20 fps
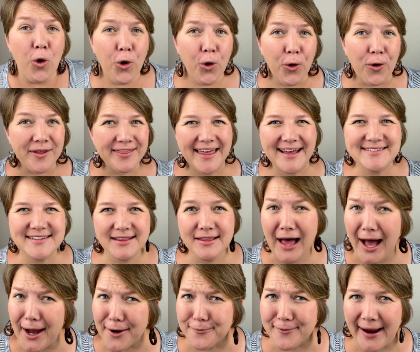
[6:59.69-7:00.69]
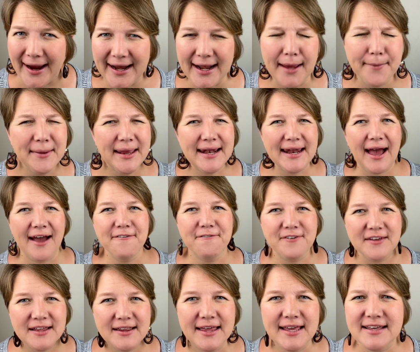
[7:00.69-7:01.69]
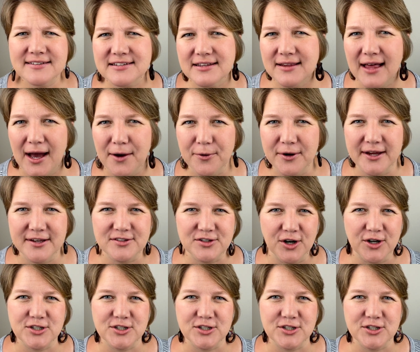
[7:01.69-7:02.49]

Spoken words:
Whew, that's a lot, right? I mean, I feel like it's a lot when I start